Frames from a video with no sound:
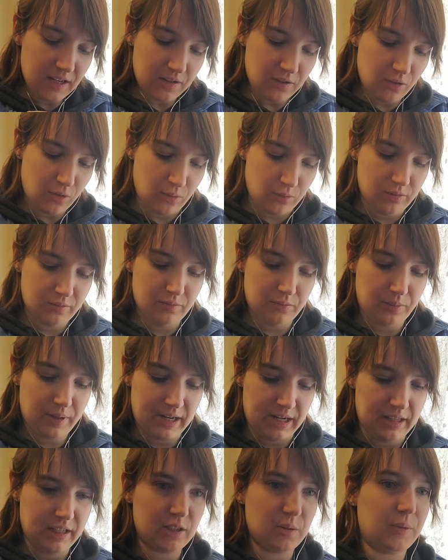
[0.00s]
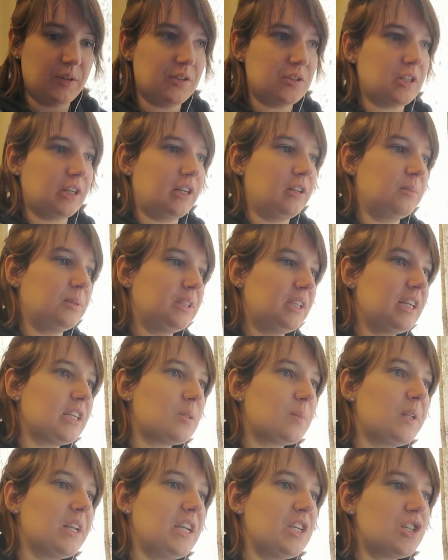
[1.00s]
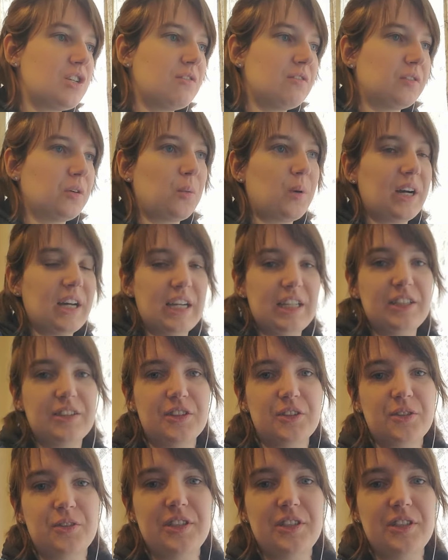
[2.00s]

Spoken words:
Oh, right, that's what I was talking about. The explanation for why I look so